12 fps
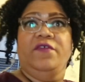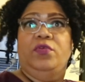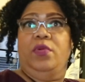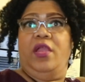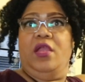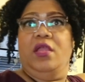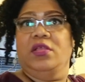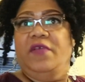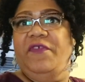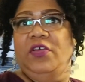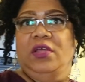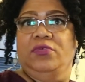Everywhere,
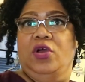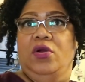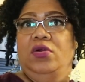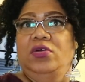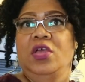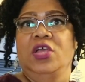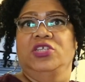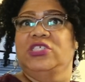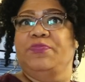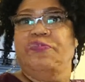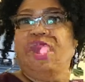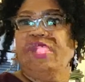filled up the whole,
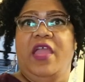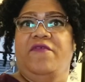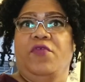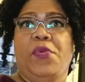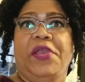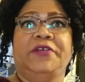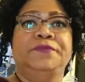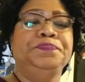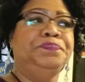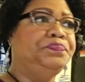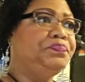just park everywhere.